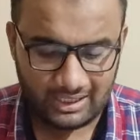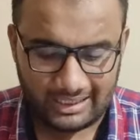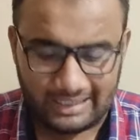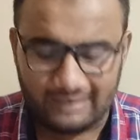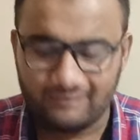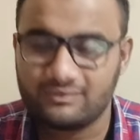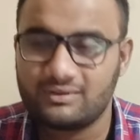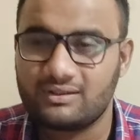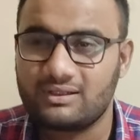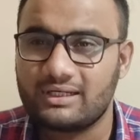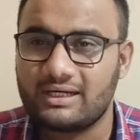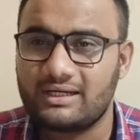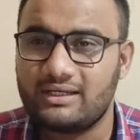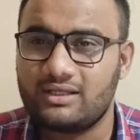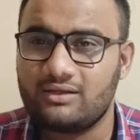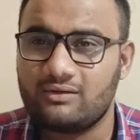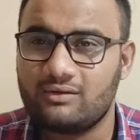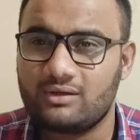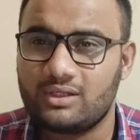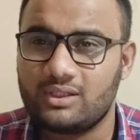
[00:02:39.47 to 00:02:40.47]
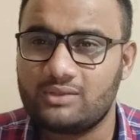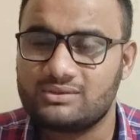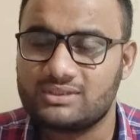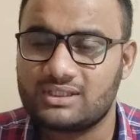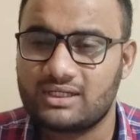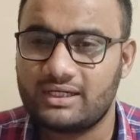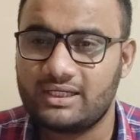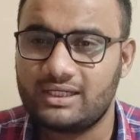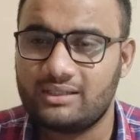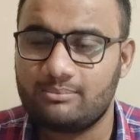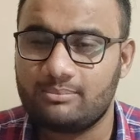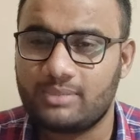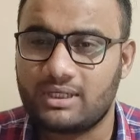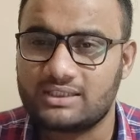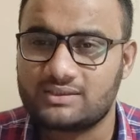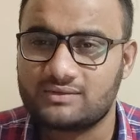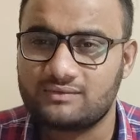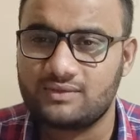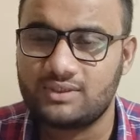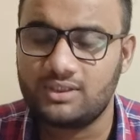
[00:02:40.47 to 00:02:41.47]
After getting your user ID and
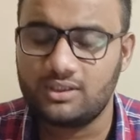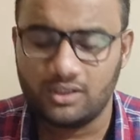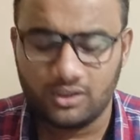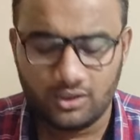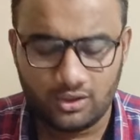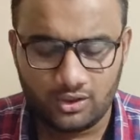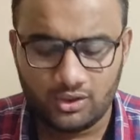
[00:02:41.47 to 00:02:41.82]
password,